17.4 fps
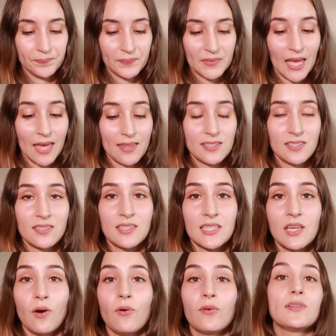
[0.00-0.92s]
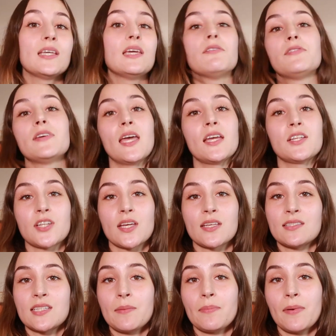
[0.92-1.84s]
this is the only
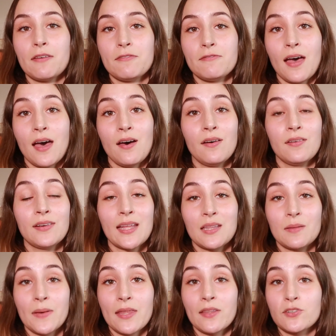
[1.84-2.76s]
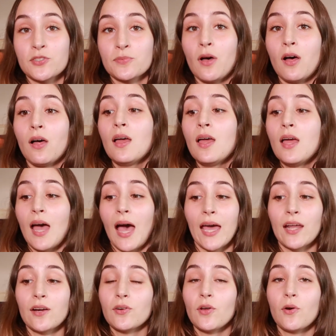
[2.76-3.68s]
VHS tape I found at the Peddlers Mall.
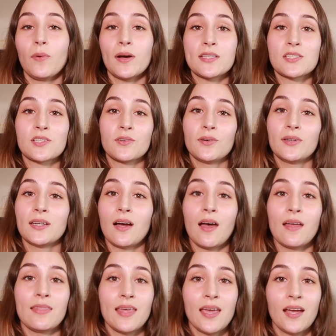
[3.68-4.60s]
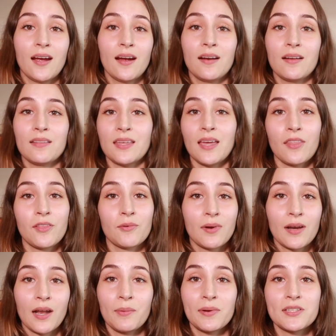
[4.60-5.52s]
I don't know what's going on there. The other
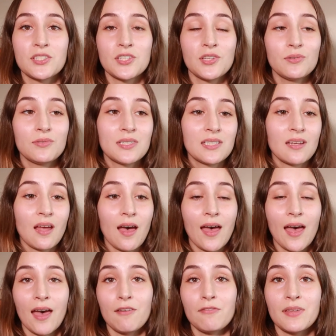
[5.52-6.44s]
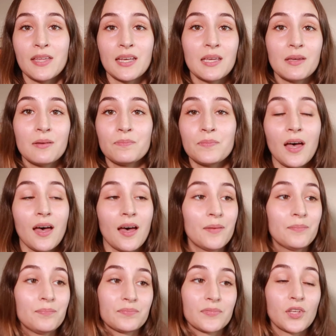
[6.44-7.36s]
one I went to did not have any
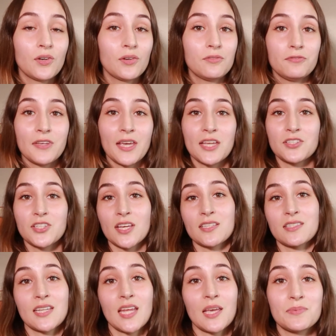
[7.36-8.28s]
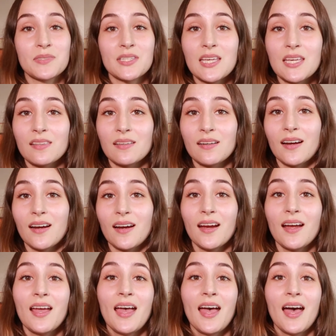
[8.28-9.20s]
good VHS tapes either.